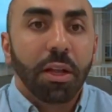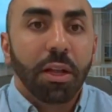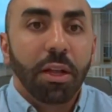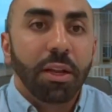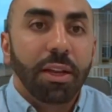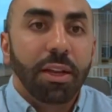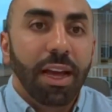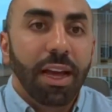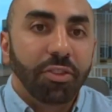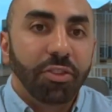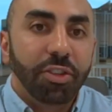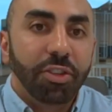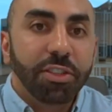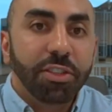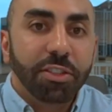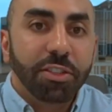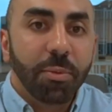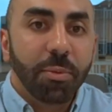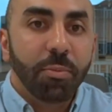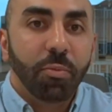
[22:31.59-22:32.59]
Now, just
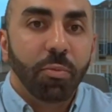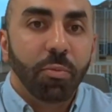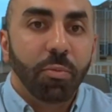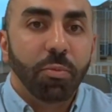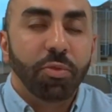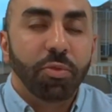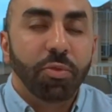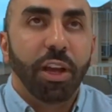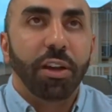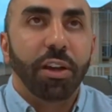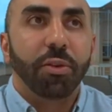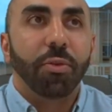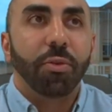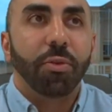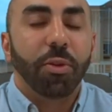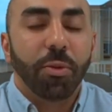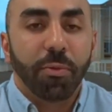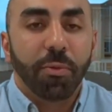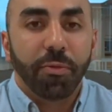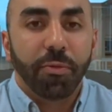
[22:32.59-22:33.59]
some
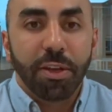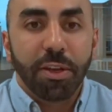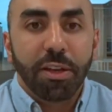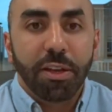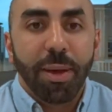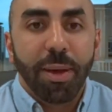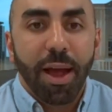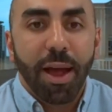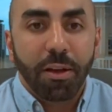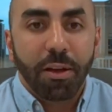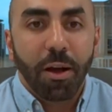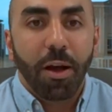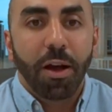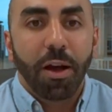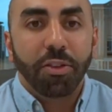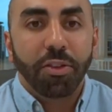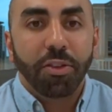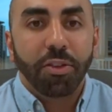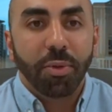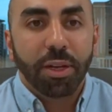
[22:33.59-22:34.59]
general feedback on
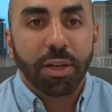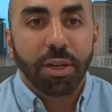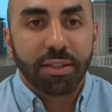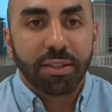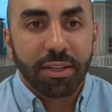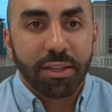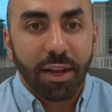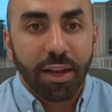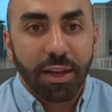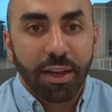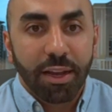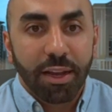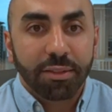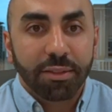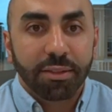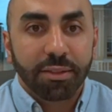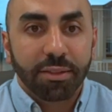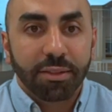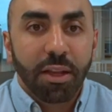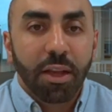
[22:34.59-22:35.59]

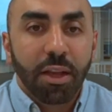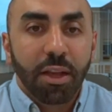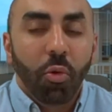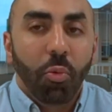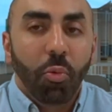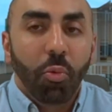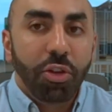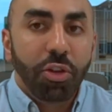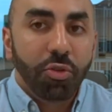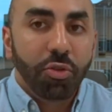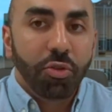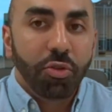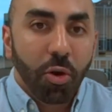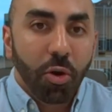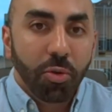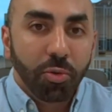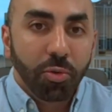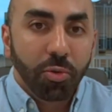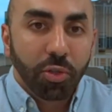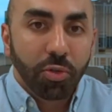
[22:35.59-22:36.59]
USCIS. When you
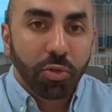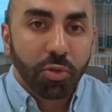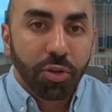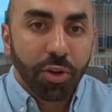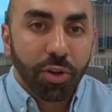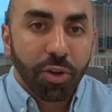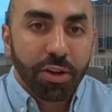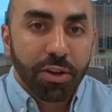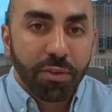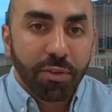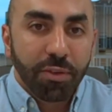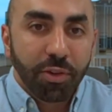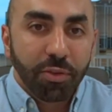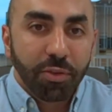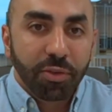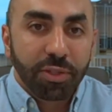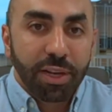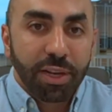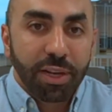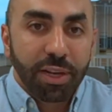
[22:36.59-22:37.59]
go to your
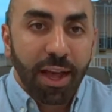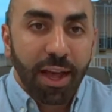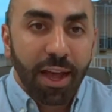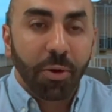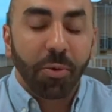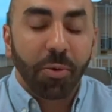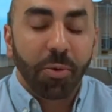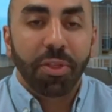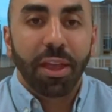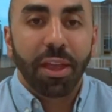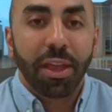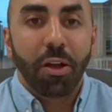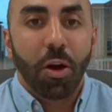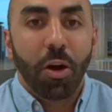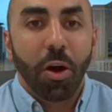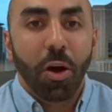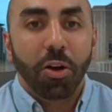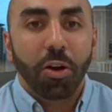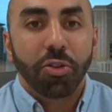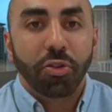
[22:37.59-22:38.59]
interviews now, they
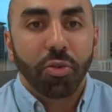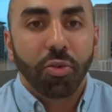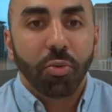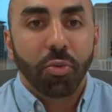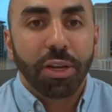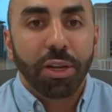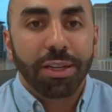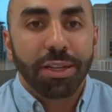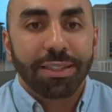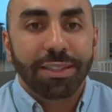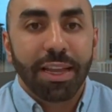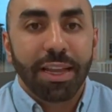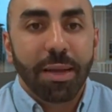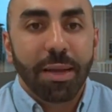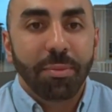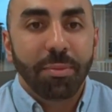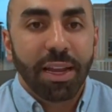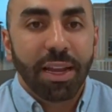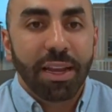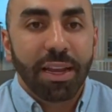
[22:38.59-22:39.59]
are doing same
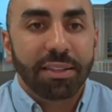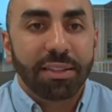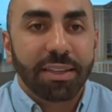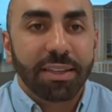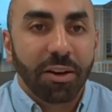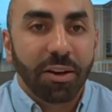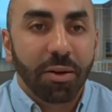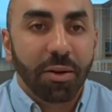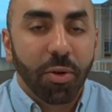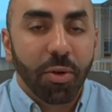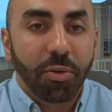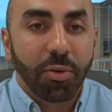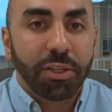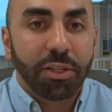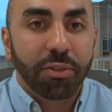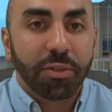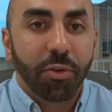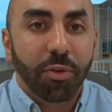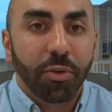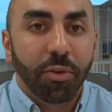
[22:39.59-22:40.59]
day ceremonies
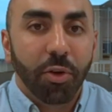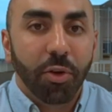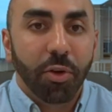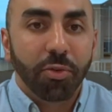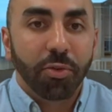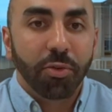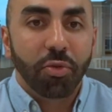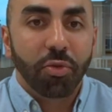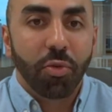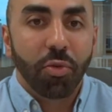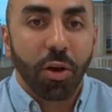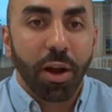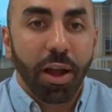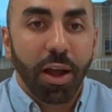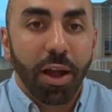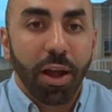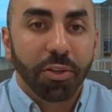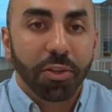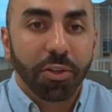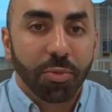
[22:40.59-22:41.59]
for those who are
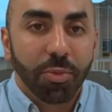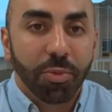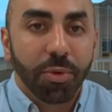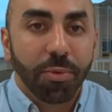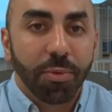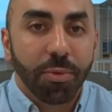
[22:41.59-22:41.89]
eligible.